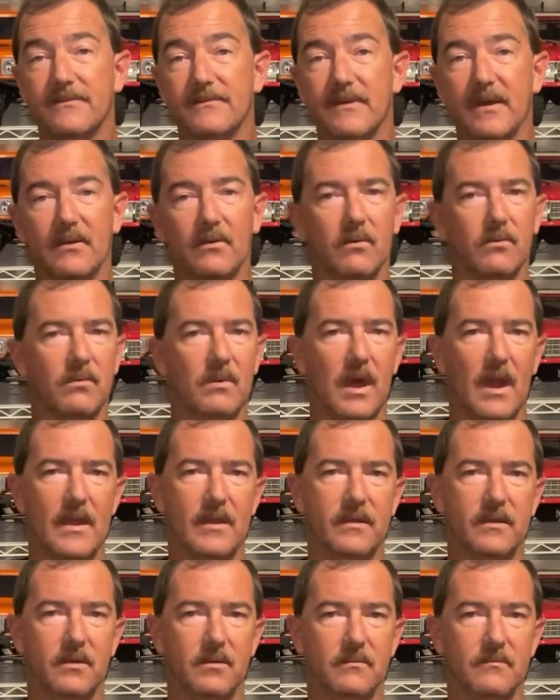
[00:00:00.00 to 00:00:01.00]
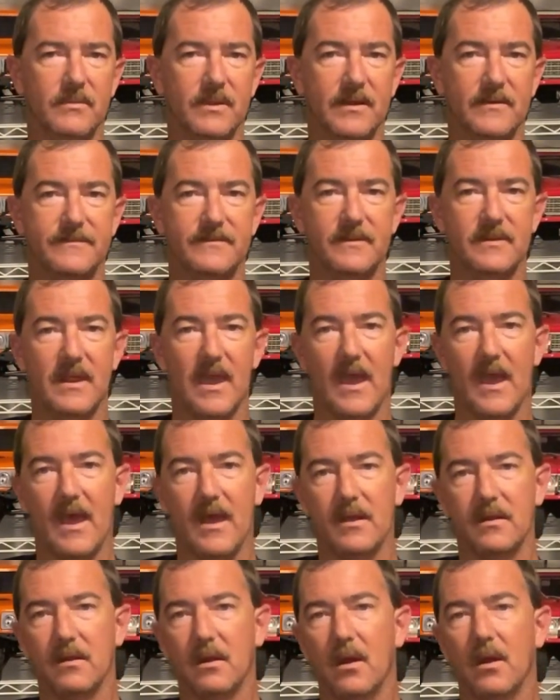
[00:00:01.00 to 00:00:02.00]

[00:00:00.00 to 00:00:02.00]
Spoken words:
They don't like them, this and that.